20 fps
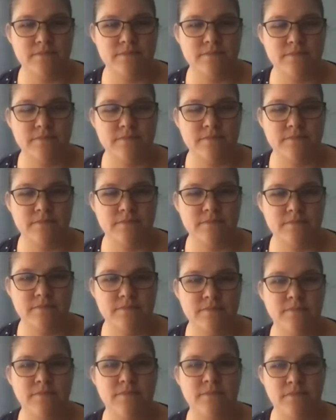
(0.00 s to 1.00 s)

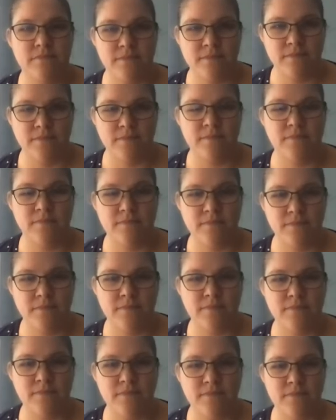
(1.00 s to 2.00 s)

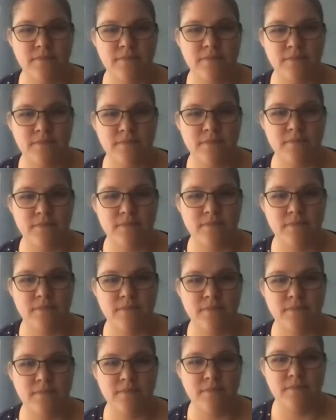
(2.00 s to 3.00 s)

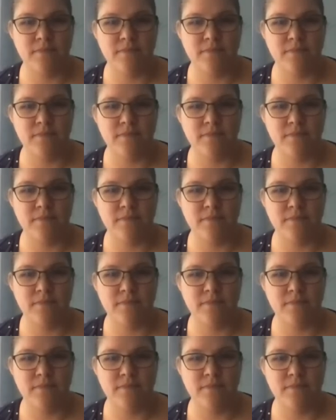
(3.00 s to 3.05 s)
No words are spoken by the person on screen.